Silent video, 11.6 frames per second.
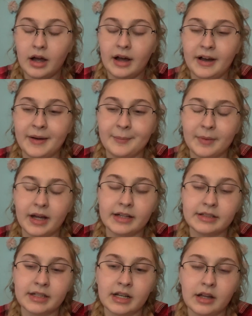I
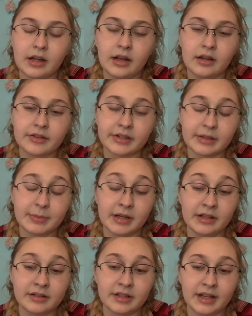did sleep
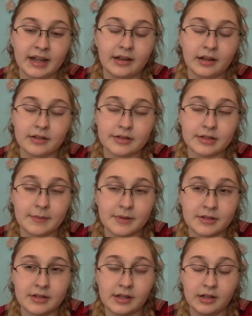in today, kinda slept
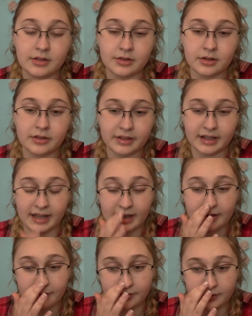in as long as I
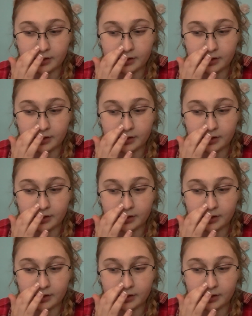have.